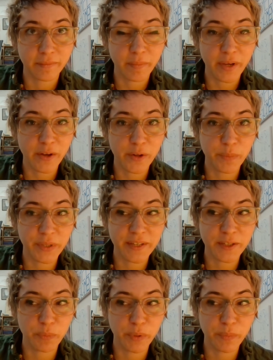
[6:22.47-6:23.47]
May all
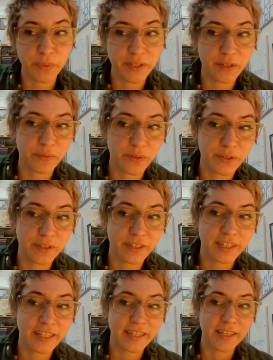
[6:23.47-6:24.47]
beings be peaceful.
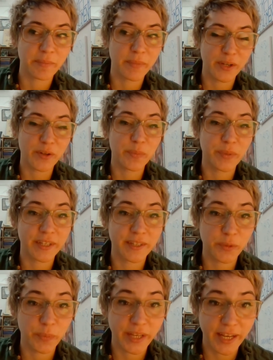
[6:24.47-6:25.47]
May all
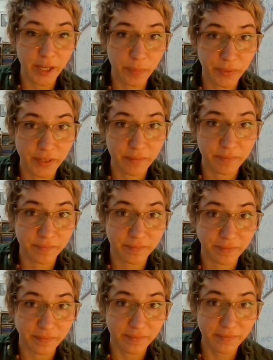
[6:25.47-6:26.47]
beings be happy.
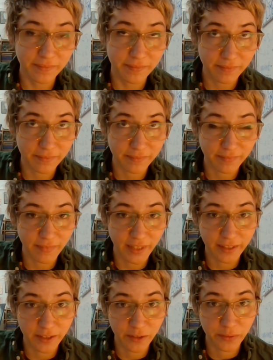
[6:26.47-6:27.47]

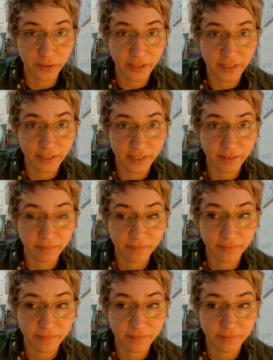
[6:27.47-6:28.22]
Thank you for listening.